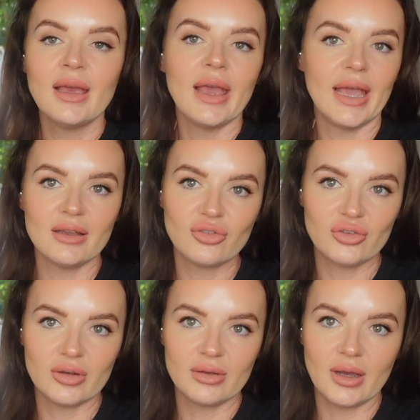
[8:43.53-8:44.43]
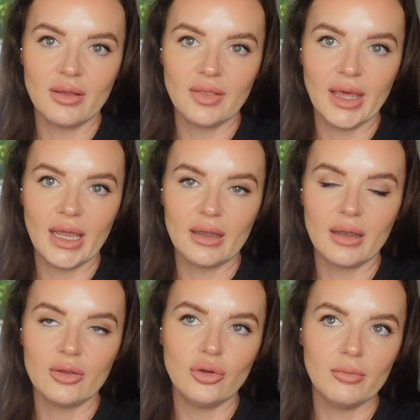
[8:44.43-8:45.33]
in Australia, then
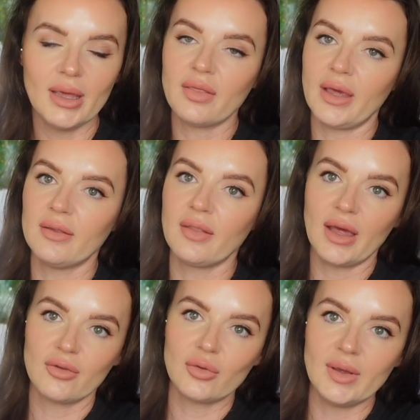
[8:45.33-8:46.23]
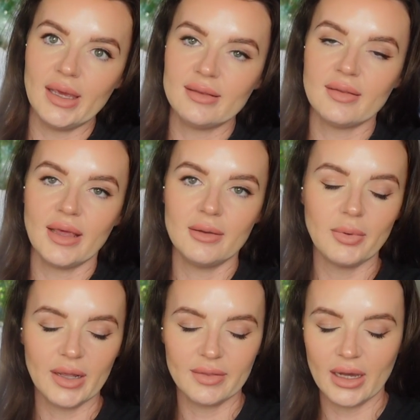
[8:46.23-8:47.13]
you may think that that's okay to then
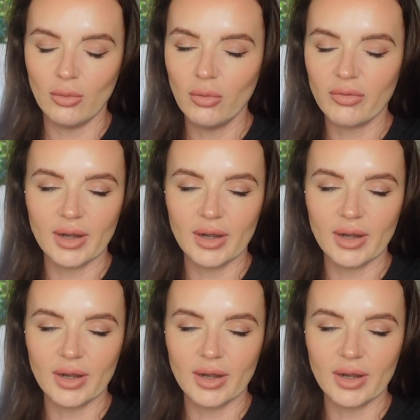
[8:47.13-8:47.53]
bring that over.